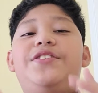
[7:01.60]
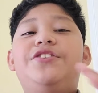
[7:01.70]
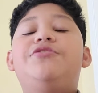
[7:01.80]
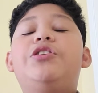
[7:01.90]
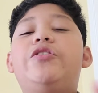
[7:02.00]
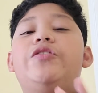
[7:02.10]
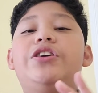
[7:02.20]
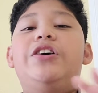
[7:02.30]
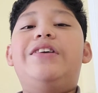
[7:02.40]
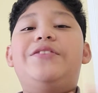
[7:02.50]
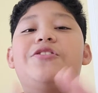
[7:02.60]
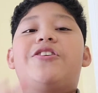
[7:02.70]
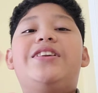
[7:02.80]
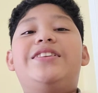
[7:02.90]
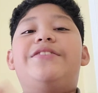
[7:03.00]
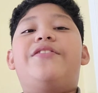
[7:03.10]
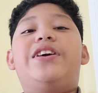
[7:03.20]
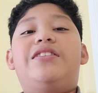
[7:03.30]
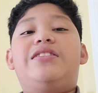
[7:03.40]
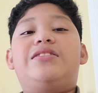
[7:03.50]
if you don't know, if you're in a
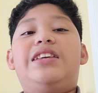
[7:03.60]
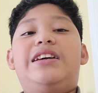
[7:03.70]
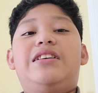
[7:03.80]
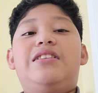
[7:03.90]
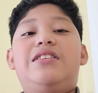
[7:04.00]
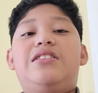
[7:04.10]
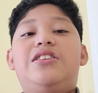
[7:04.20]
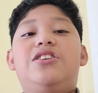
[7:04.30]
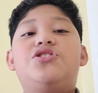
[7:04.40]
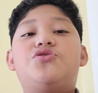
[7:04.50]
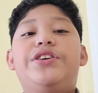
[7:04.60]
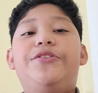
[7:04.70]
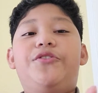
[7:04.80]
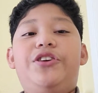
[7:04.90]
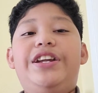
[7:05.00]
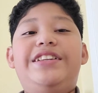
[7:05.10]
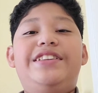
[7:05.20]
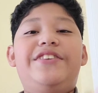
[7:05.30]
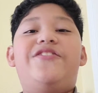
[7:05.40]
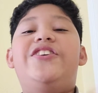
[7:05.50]
different like country or in a
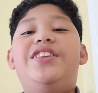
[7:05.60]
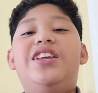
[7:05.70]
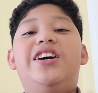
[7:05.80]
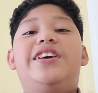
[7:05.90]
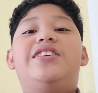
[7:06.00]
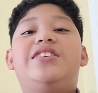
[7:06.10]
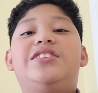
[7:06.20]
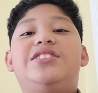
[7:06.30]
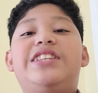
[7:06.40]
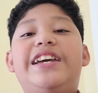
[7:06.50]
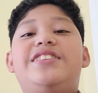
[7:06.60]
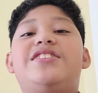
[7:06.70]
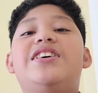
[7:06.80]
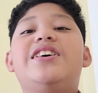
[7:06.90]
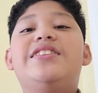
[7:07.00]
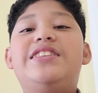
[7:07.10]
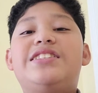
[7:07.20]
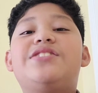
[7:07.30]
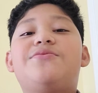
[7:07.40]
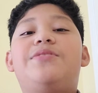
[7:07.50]
different like state,
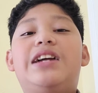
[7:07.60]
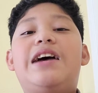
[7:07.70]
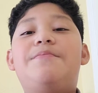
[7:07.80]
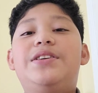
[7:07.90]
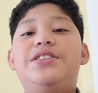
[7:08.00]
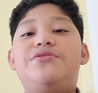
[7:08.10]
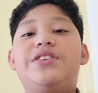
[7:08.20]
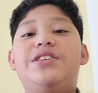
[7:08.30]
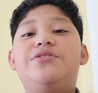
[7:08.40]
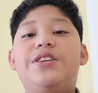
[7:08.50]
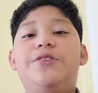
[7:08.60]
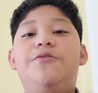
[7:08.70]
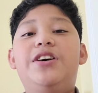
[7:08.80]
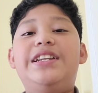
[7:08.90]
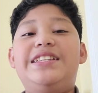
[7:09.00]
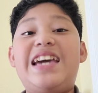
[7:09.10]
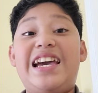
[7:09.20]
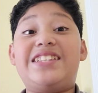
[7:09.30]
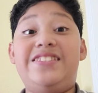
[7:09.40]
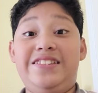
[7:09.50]
this is what happened in 2021 in
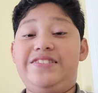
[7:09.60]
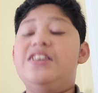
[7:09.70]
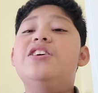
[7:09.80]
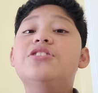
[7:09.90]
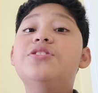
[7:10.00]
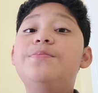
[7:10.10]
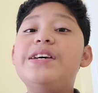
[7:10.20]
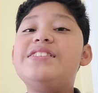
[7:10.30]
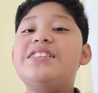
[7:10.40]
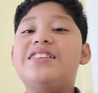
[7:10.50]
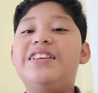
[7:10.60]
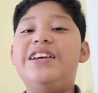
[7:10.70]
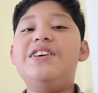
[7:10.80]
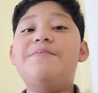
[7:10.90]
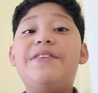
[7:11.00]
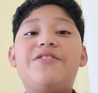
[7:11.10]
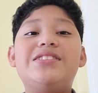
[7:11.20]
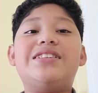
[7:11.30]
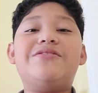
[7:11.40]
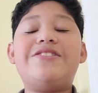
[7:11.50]
Texas. So basically, my
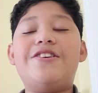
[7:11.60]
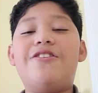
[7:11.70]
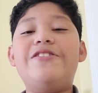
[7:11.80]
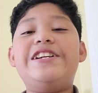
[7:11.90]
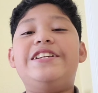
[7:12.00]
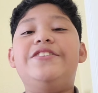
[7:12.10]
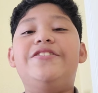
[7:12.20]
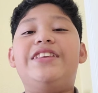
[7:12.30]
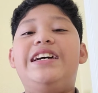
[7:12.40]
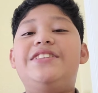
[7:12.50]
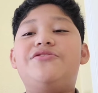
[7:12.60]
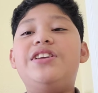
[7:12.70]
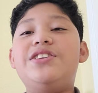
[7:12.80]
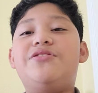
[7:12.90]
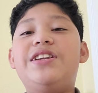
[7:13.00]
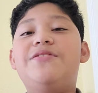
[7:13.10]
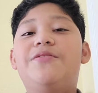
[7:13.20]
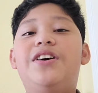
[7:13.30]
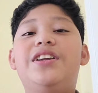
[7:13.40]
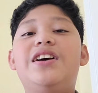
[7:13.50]
friends out there already knew that in
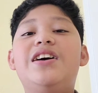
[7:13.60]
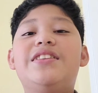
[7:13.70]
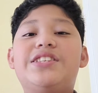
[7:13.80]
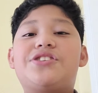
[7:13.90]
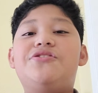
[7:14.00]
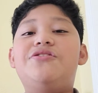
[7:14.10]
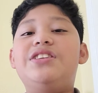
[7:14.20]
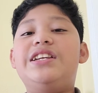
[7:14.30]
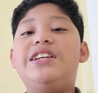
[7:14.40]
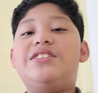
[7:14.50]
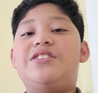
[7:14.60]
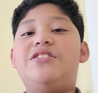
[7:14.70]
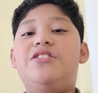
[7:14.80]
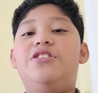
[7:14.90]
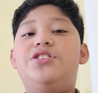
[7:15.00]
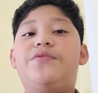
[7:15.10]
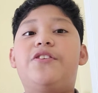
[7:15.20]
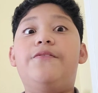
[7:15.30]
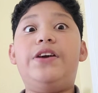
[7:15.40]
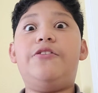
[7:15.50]
2021, the school needed to close for
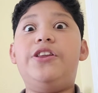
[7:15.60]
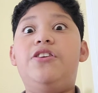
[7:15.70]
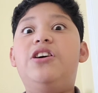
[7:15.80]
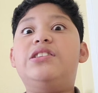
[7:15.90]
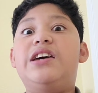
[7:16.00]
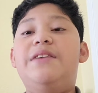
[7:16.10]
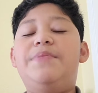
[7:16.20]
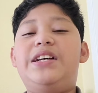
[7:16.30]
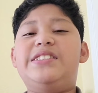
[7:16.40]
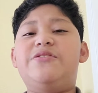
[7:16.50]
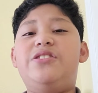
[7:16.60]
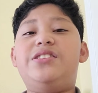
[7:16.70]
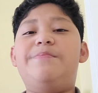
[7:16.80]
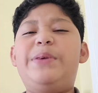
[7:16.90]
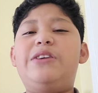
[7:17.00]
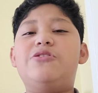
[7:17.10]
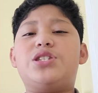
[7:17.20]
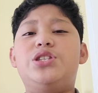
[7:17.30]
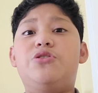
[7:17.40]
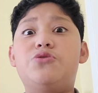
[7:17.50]
a very long time because there was a big old
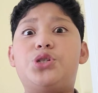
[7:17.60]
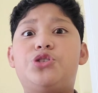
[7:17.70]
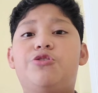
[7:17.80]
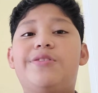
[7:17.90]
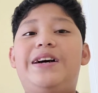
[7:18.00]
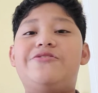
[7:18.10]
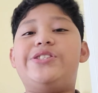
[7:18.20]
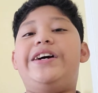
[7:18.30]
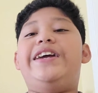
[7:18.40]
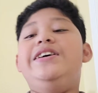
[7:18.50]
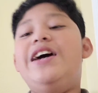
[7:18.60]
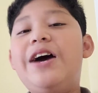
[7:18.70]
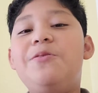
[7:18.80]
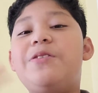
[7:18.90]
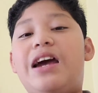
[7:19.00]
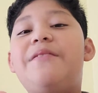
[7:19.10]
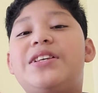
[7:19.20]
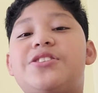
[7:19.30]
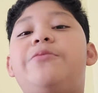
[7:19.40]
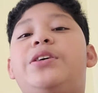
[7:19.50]
snowstorm outside and we were
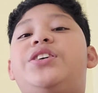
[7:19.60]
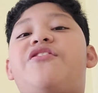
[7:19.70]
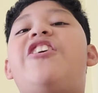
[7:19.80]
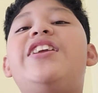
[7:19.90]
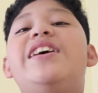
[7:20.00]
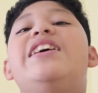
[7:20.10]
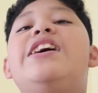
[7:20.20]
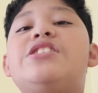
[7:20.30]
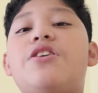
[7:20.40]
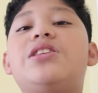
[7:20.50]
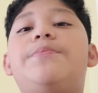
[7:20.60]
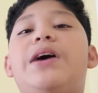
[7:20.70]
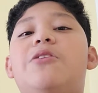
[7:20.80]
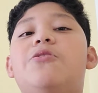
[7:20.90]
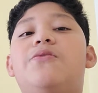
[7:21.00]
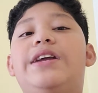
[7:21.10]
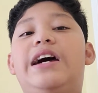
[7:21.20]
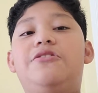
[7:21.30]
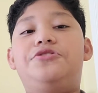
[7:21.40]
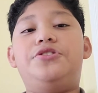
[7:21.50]
having so much fun until the power went
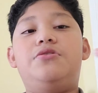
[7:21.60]
out.